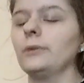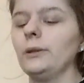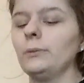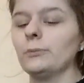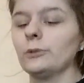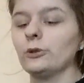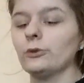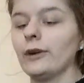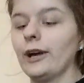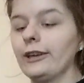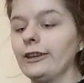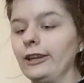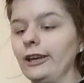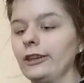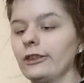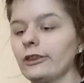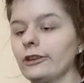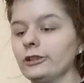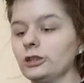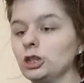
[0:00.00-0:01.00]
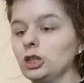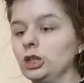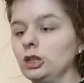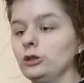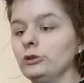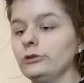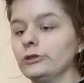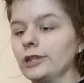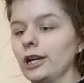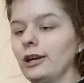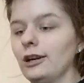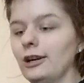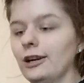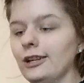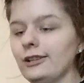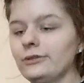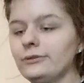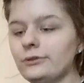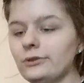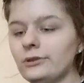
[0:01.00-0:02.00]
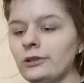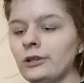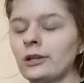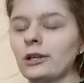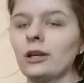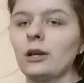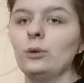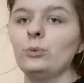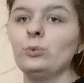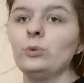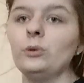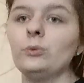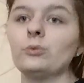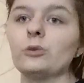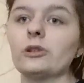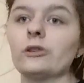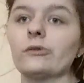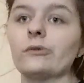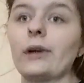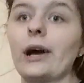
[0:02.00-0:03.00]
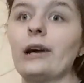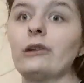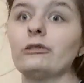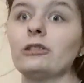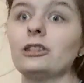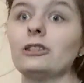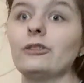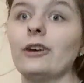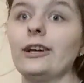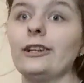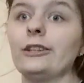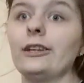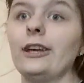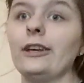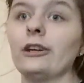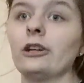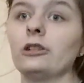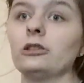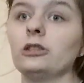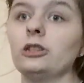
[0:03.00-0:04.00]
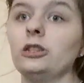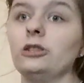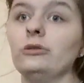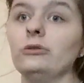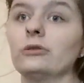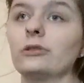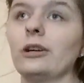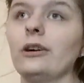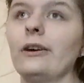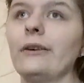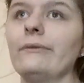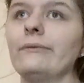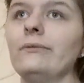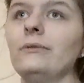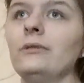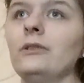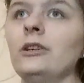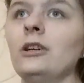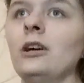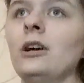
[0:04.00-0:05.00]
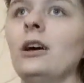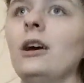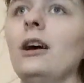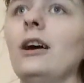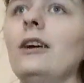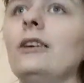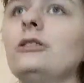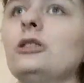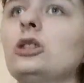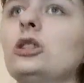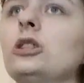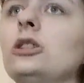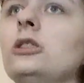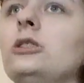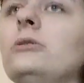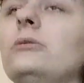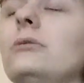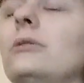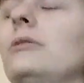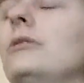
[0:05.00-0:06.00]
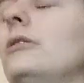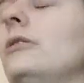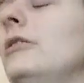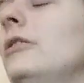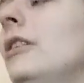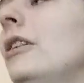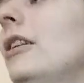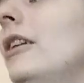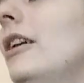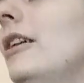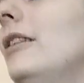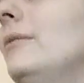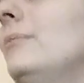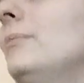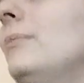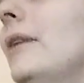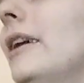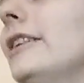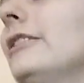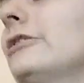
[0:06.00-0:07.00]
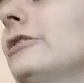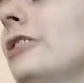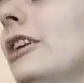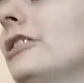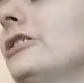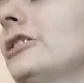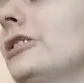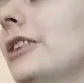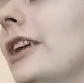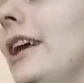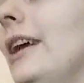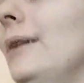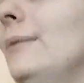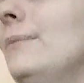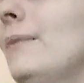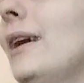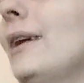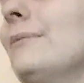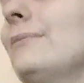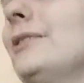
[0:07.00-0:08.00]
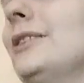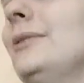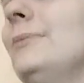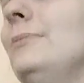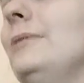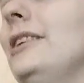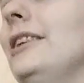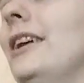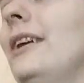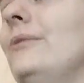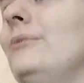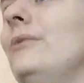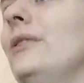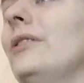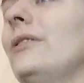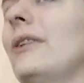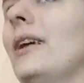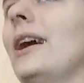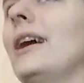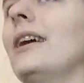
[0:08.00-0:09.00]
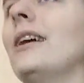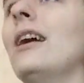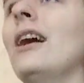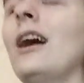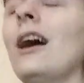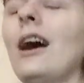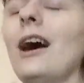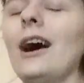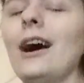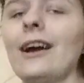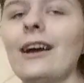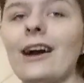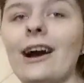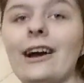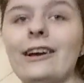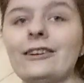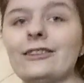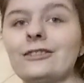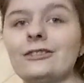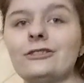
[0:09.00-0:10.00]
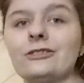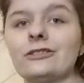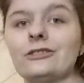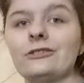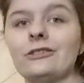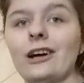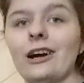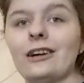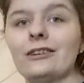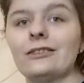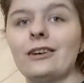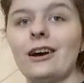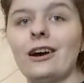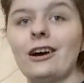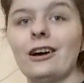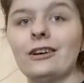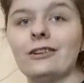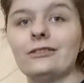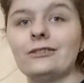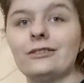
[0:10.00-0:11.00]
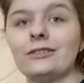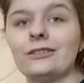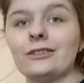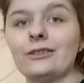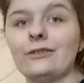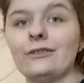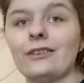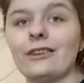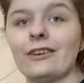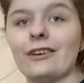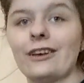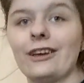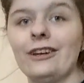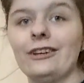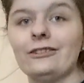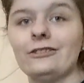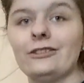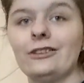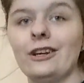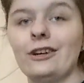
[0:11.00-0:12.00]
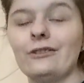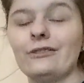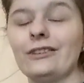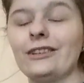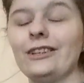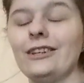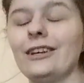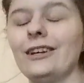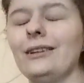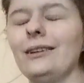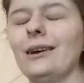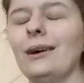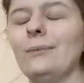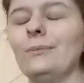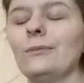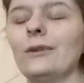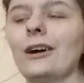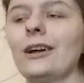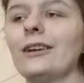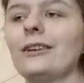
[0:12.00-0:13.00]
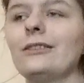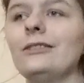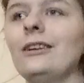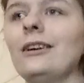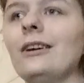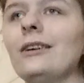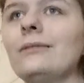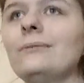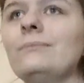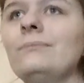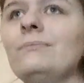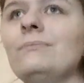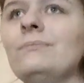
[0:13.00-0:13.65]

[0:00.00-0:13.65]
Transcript: people, like, get their shoes on, because we were allowed to, like, take our shoes off. And my crush came up to me, and was like, I heard you're not doing the karaoke, and I'm like, no.